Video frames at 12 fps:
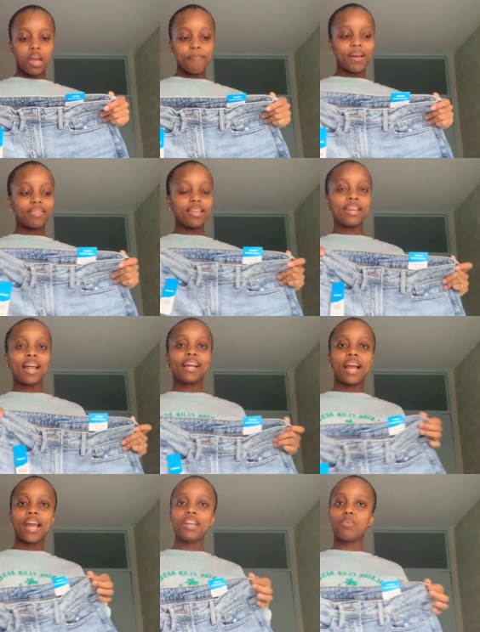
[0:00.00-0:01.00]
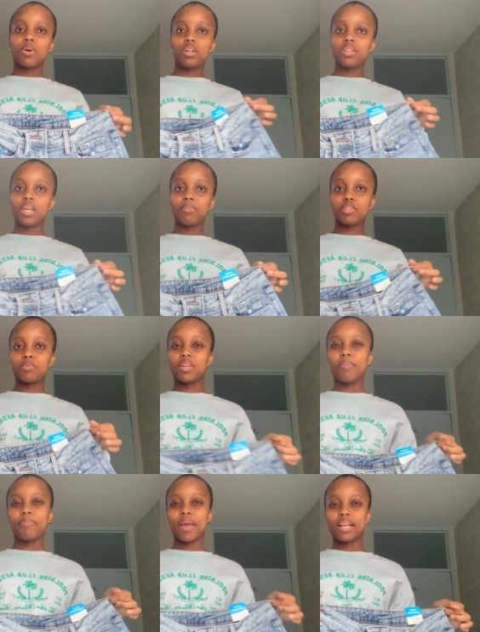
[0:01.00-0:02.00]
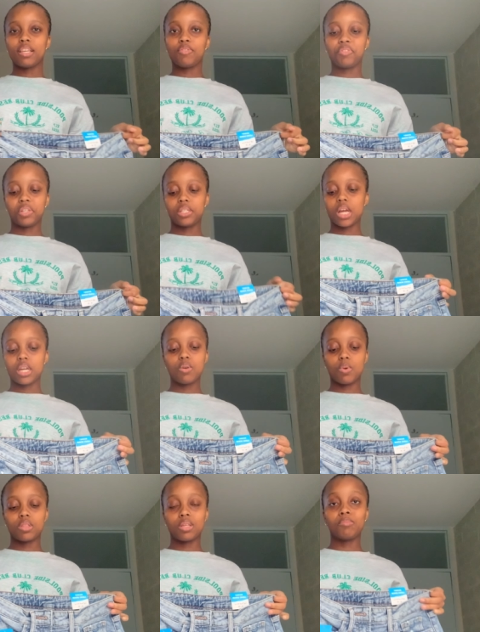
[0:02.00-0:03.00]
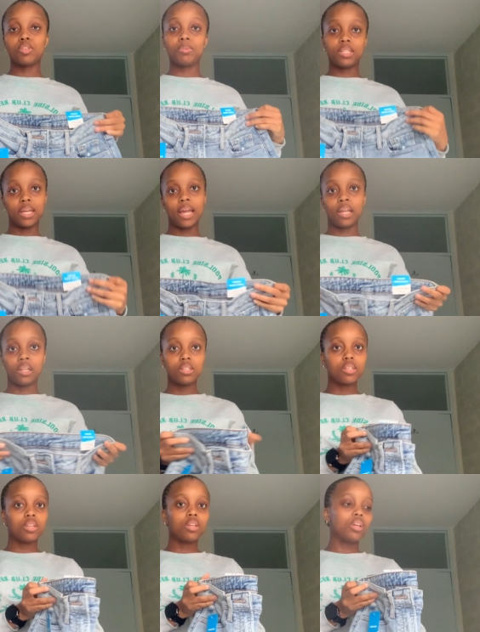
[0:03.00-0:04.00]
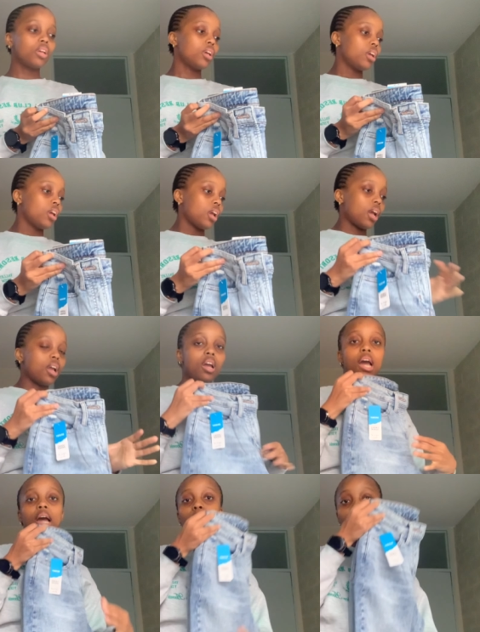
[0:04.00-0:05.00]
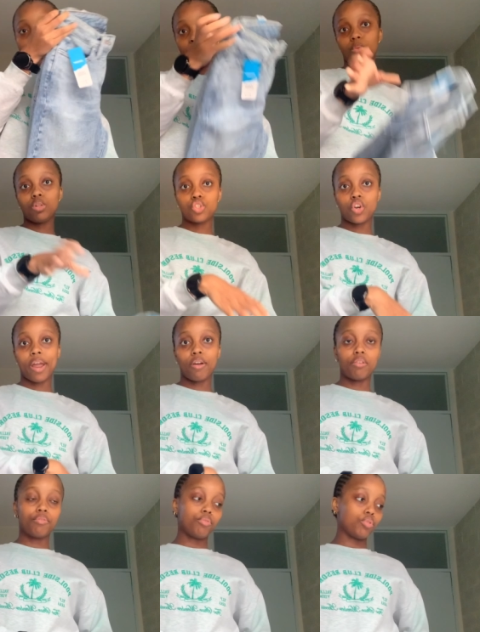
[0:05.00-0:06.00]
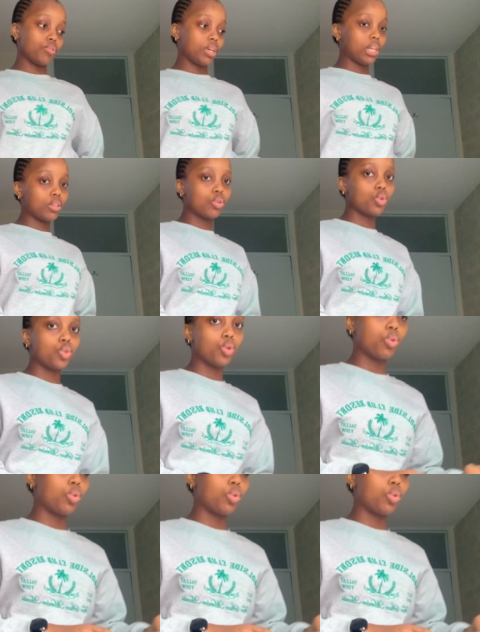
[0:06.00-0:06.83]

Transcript: but then i kind of wanted them to be a baggy fit i didn't want them to be tight uh, which i will try on for you guys to show